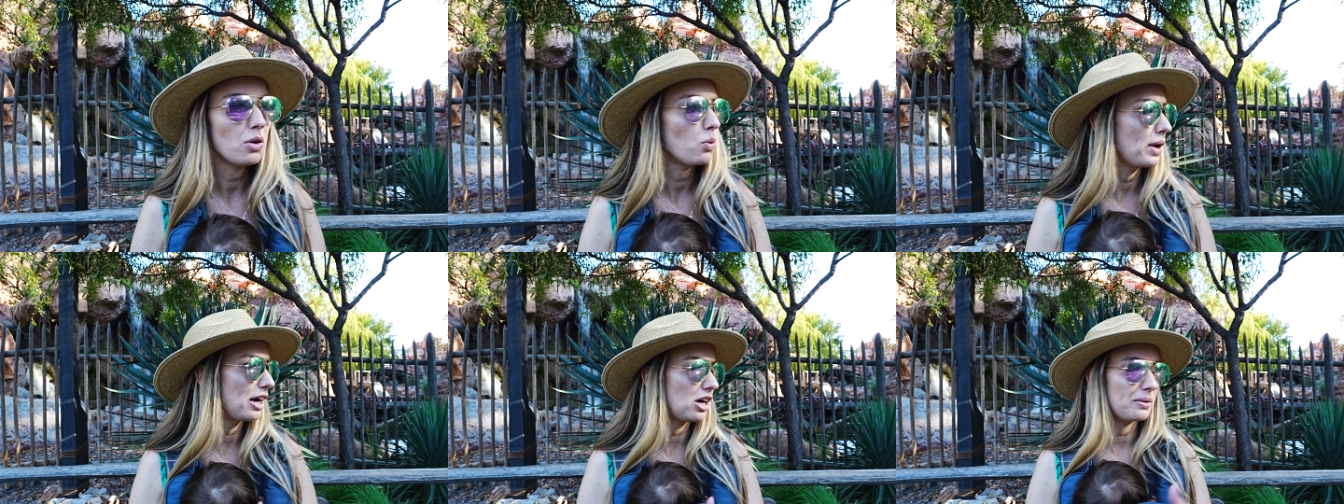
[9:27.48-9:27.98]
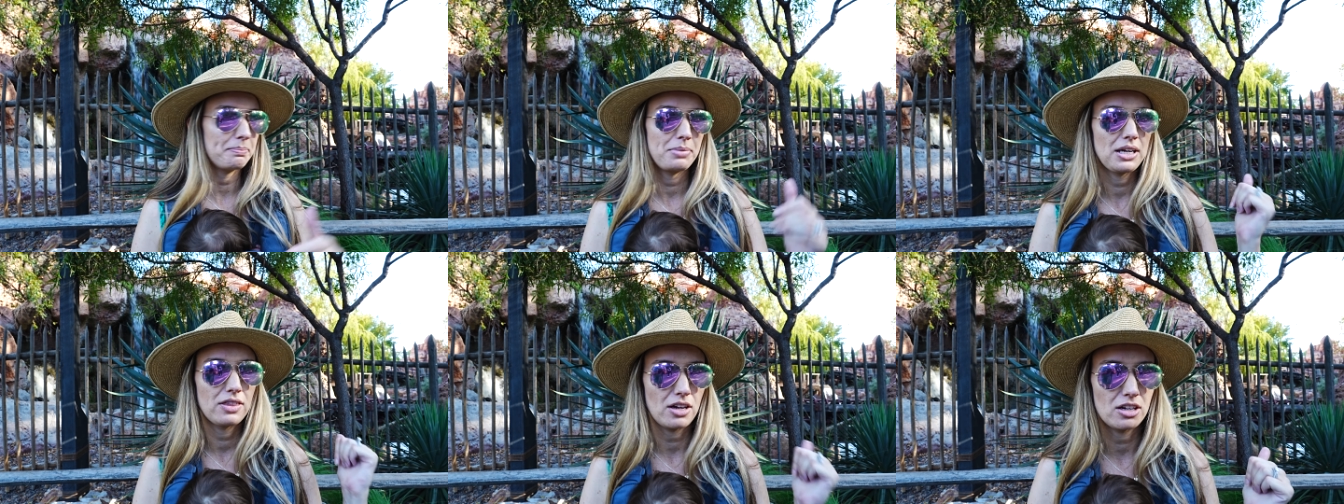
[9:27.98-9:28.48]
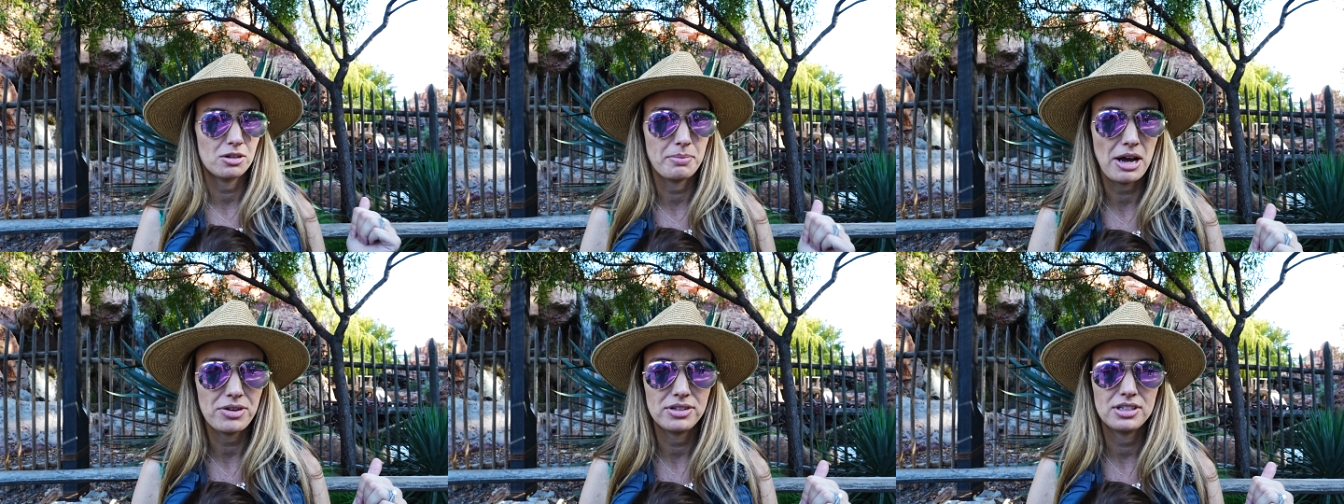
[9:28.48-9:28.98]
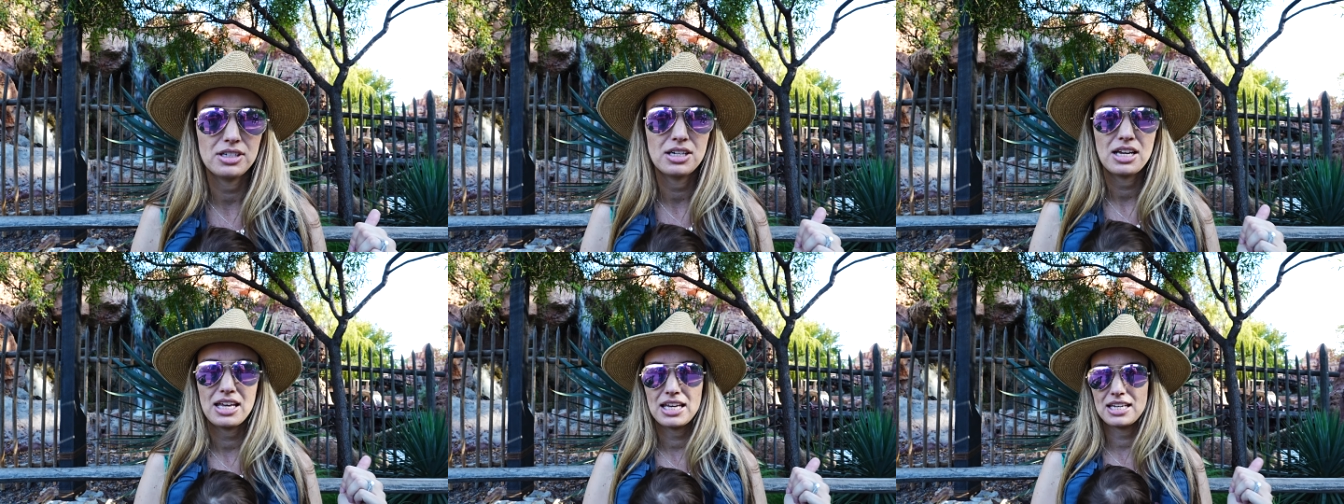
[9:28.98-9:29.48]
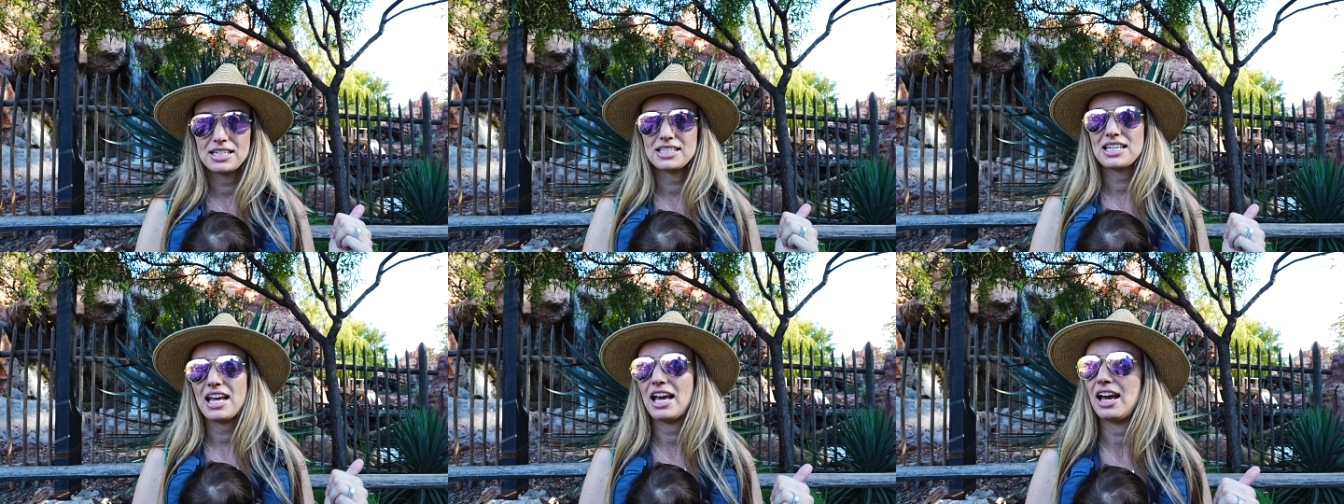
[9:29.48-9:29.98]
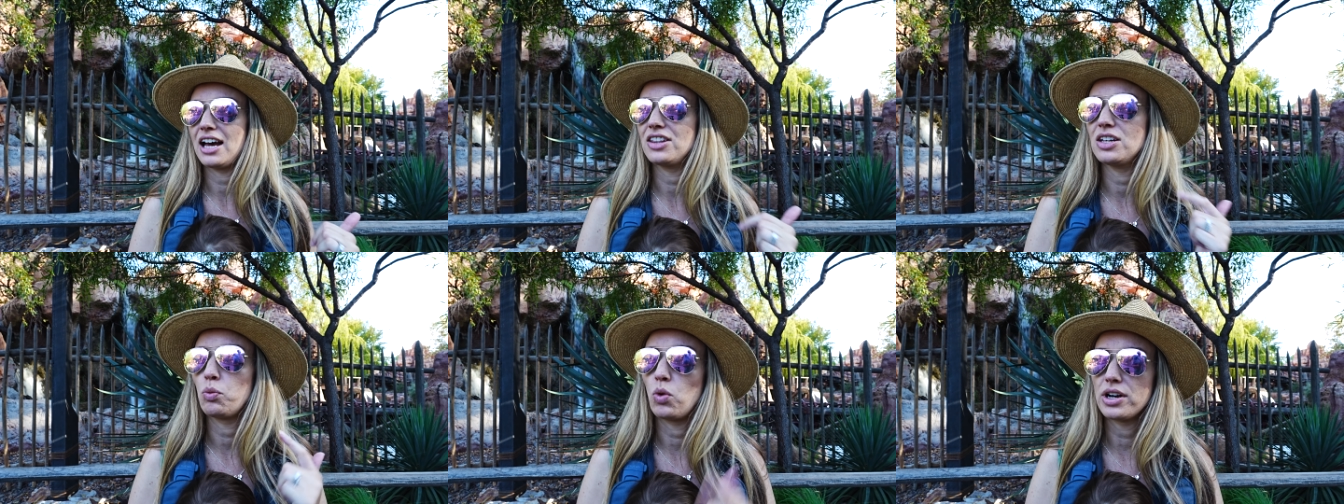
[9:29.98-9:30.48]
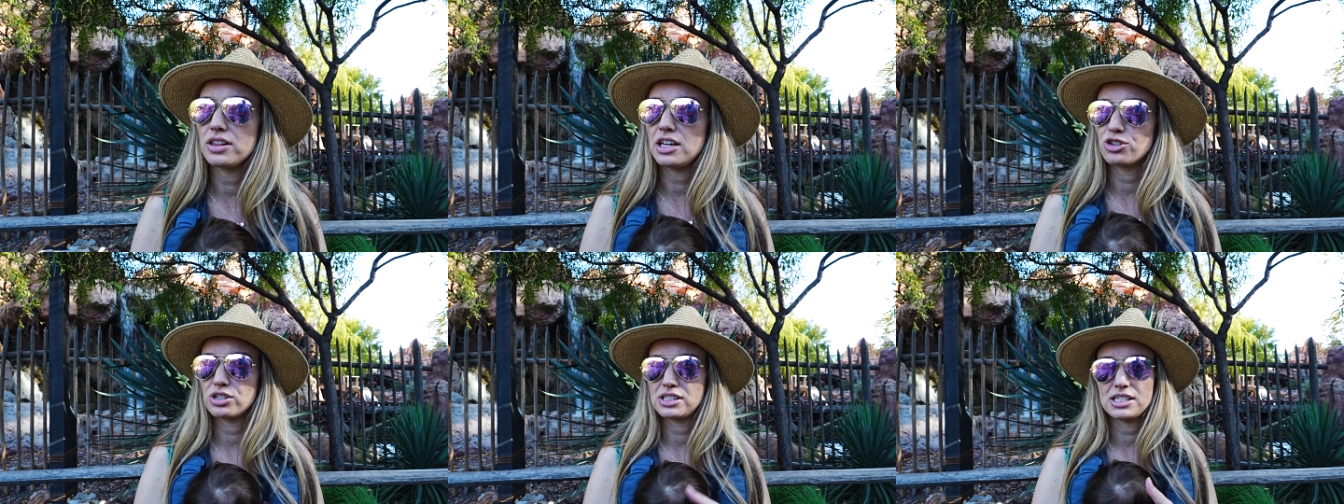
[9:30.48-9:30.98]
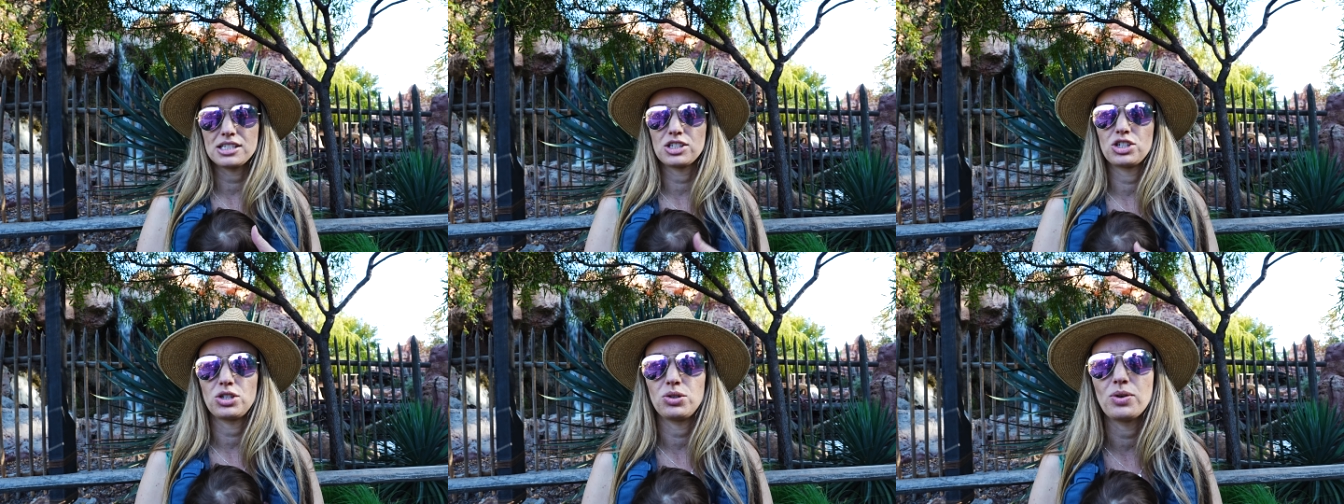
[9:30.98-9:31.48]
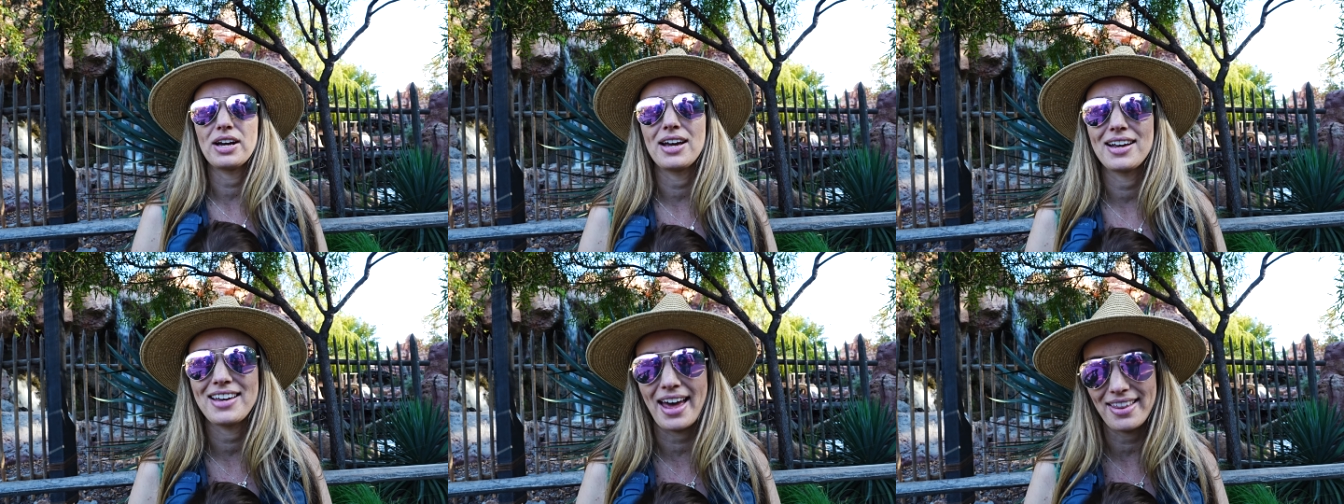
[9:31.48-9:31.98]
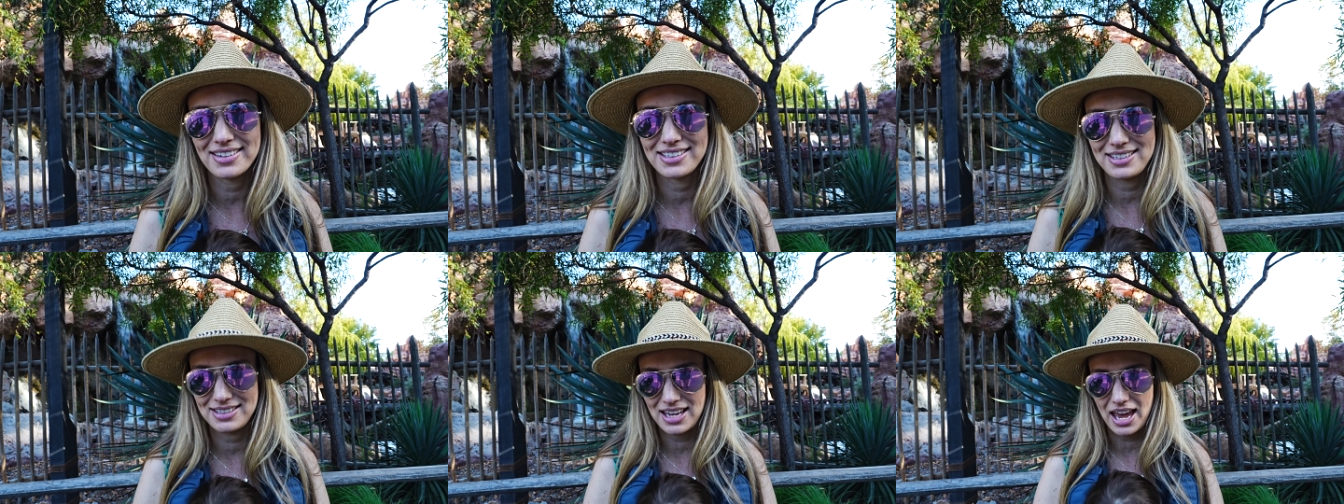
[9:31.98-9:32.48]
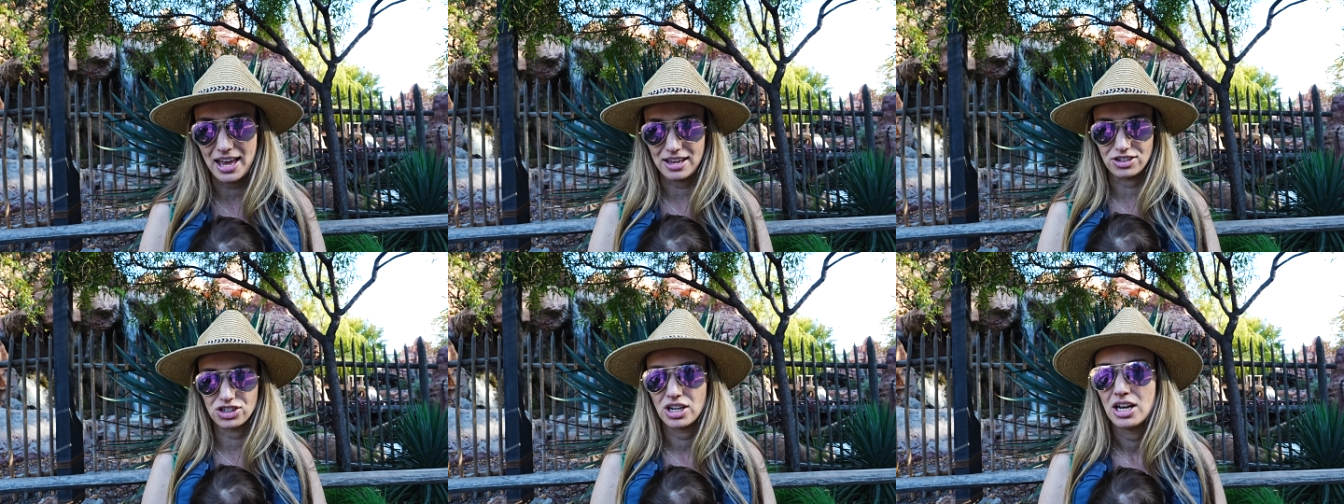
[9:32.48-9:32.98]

where Big Thunder Mountain is and one of the entrances to Galaxy's Edge.